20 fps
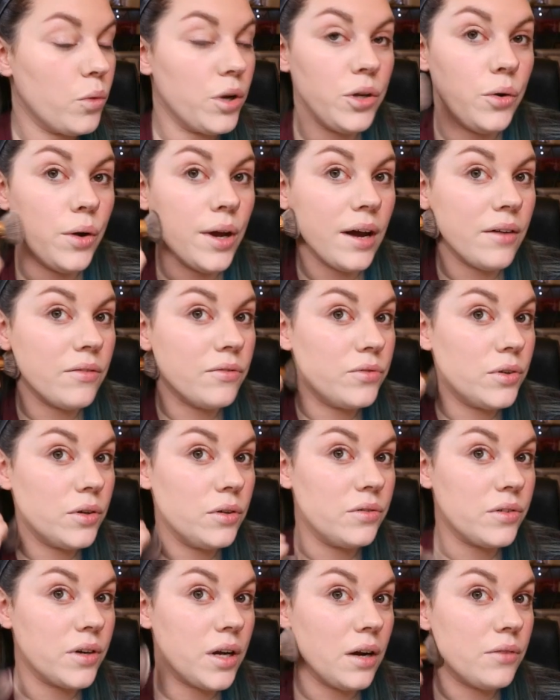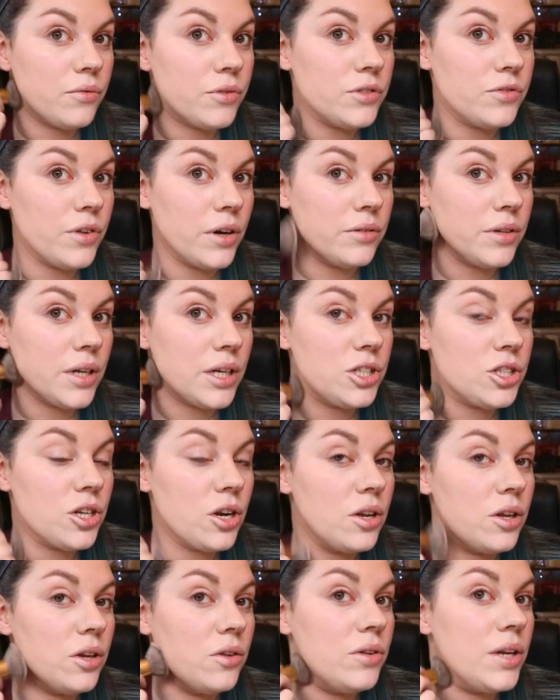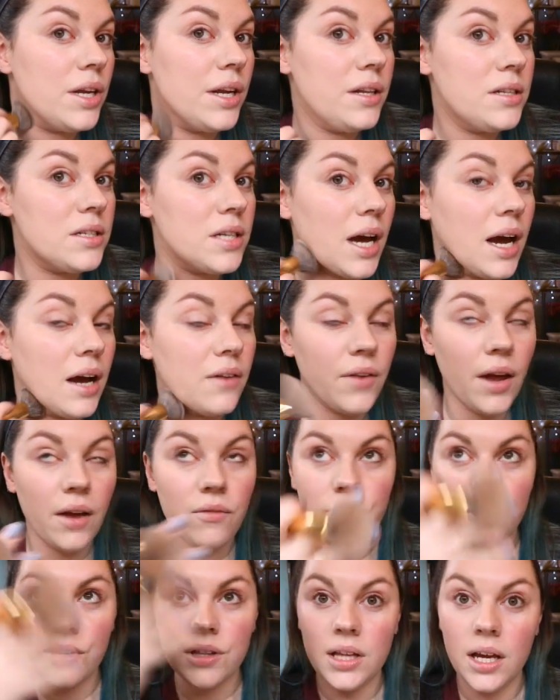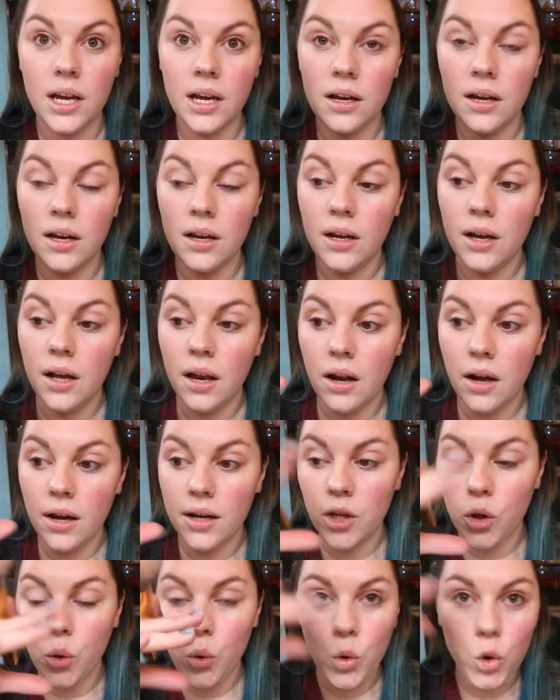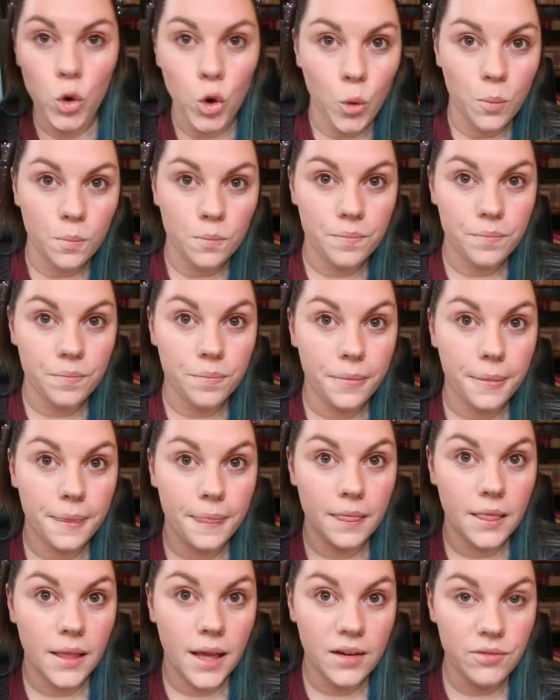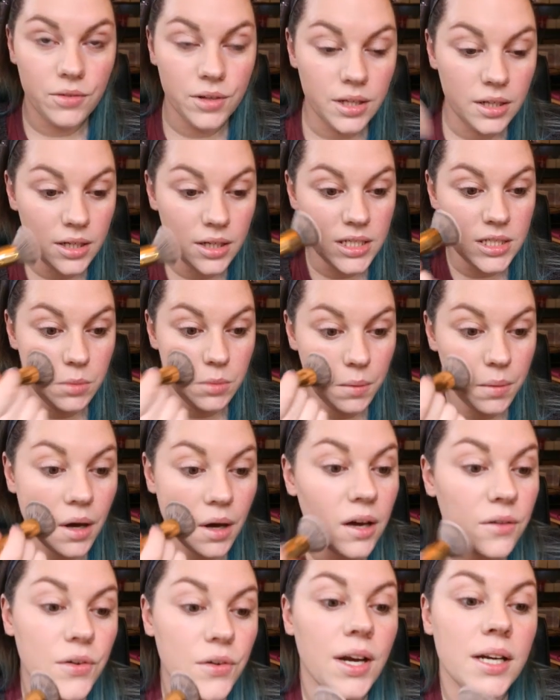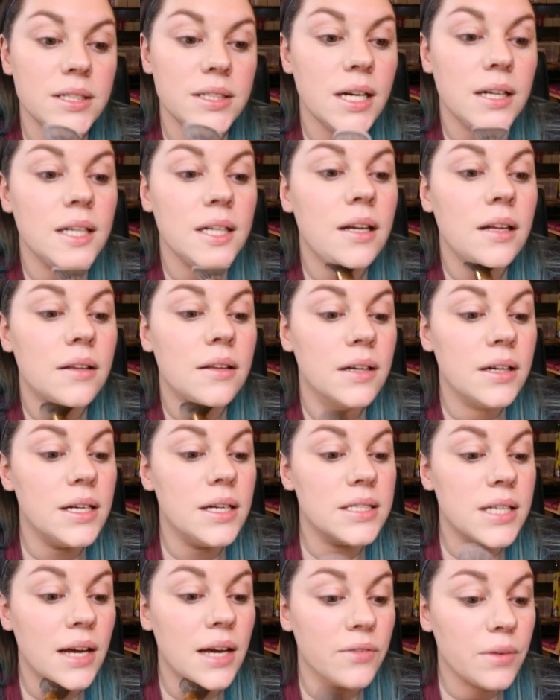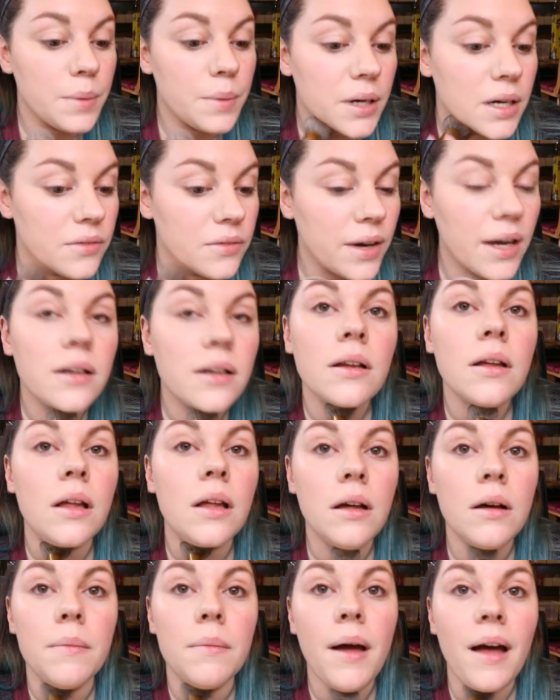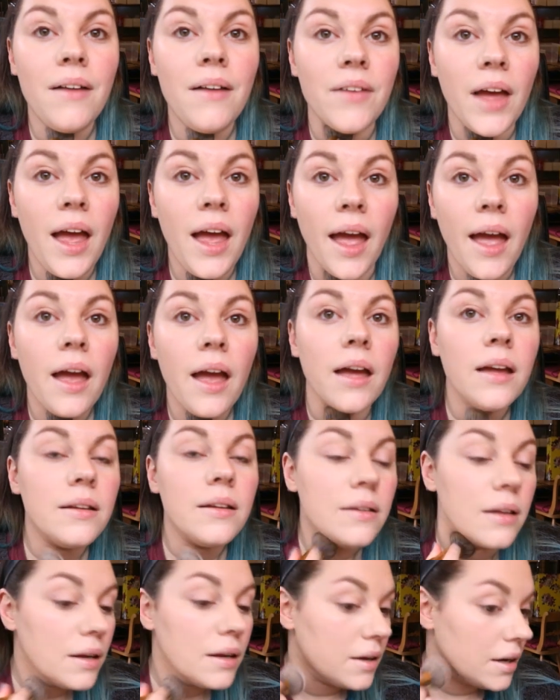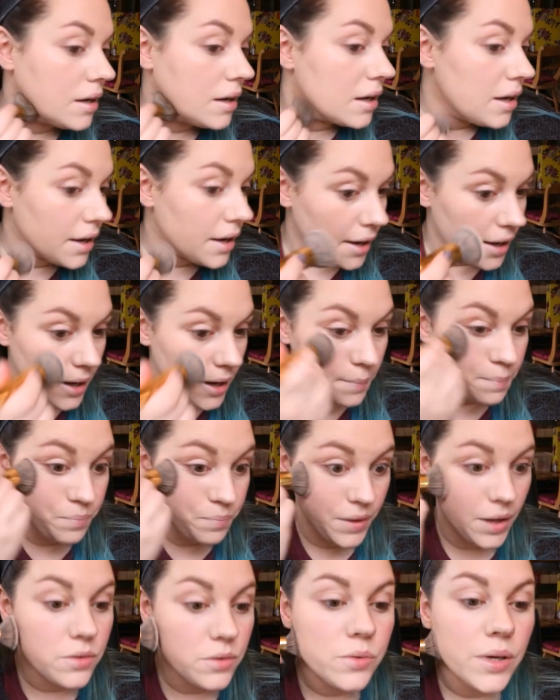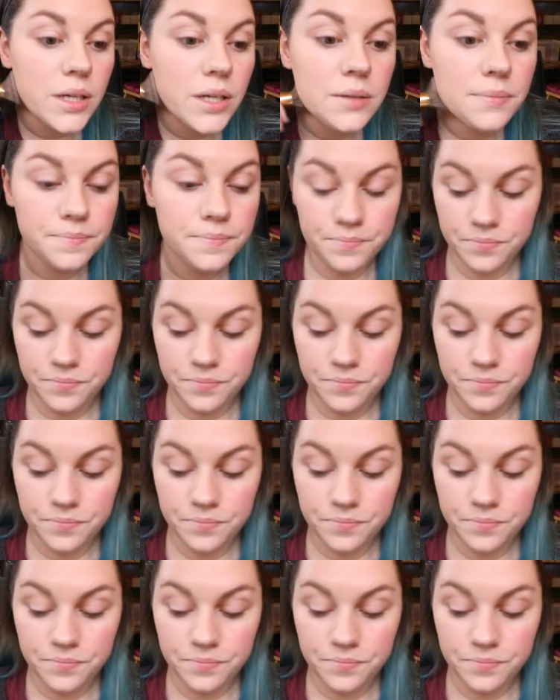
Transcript: when you have full coverage foundation you need to have everything like everything needs to be perfect and nothing is ever perfect on my face um that was weird